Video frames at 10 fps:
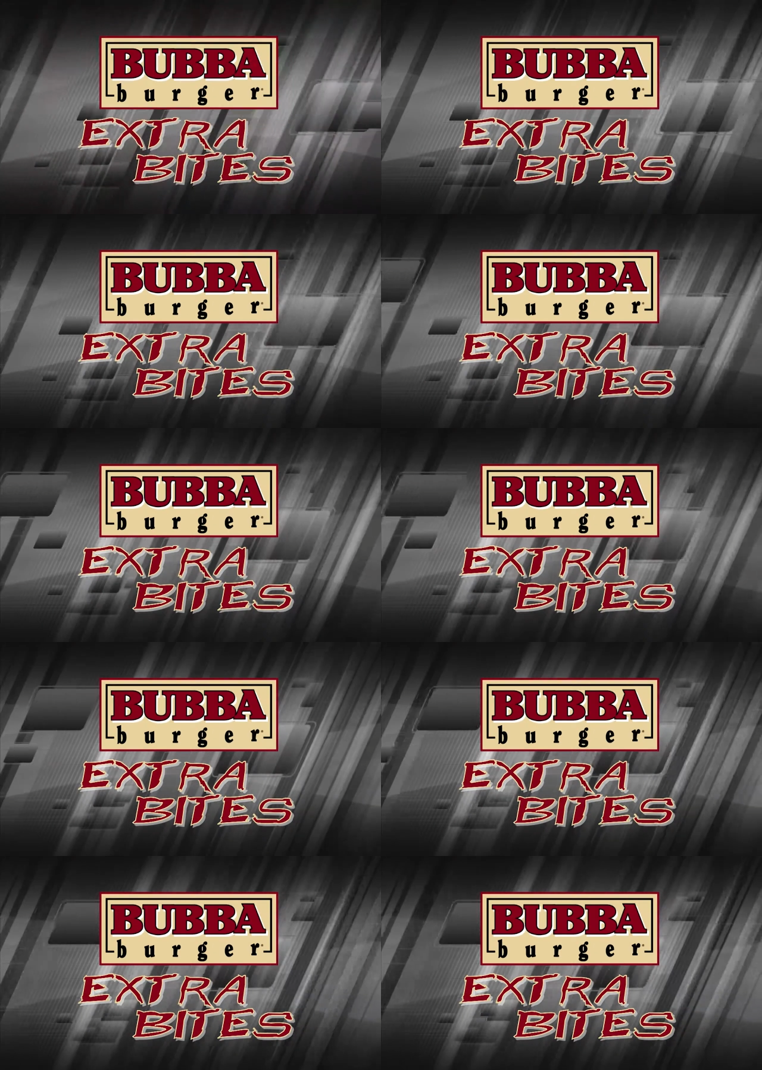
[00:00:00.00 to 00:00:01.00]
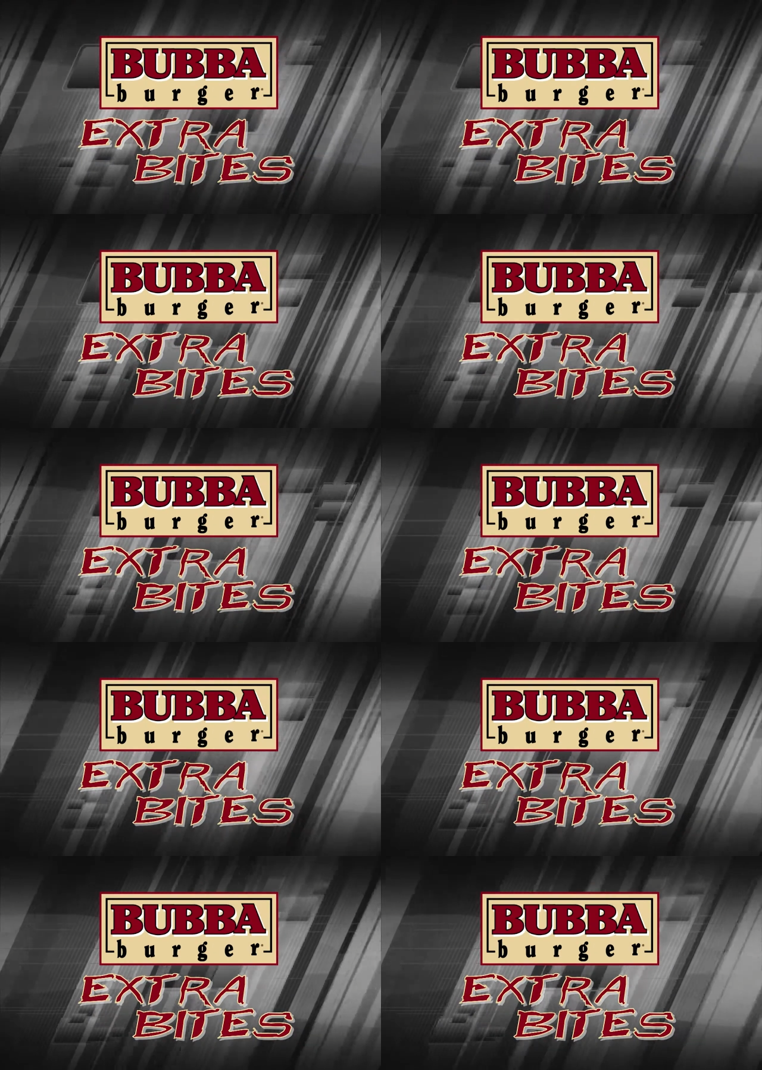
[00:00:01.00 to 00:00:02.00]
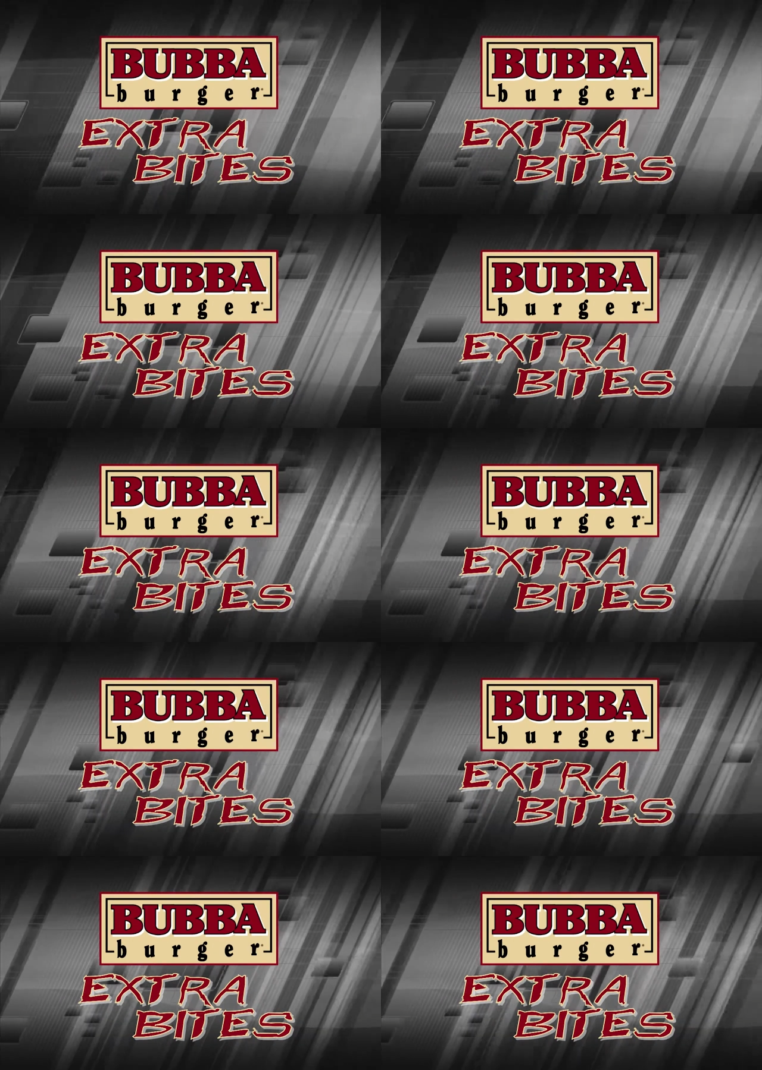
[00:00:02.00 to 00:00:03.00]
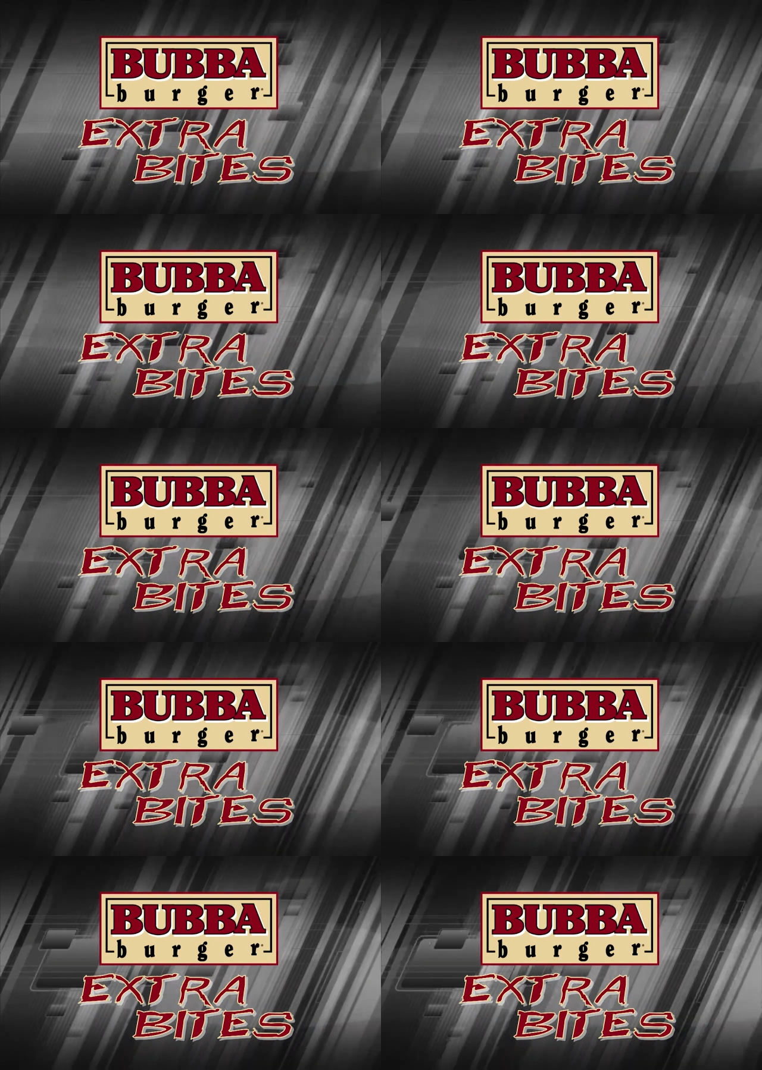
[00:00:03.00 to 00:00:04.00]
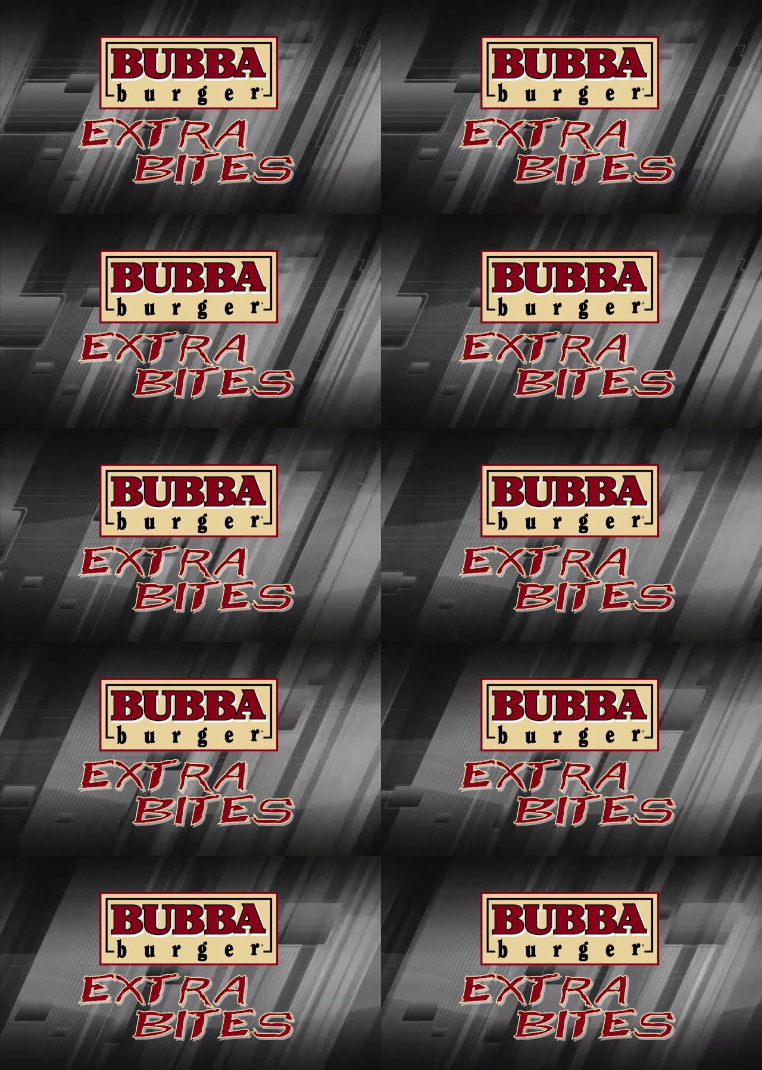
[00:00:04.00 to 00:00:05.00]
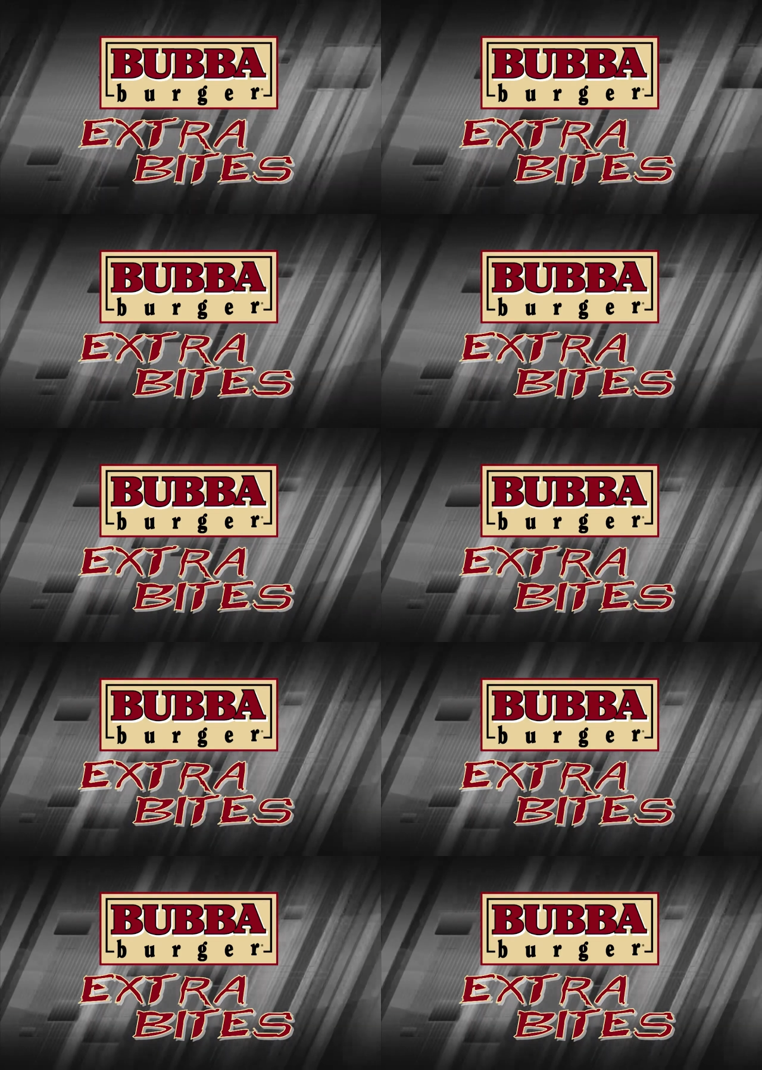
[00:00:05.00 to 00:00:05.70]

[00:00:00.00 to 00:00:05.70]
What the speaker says: [unreadable: no face in view]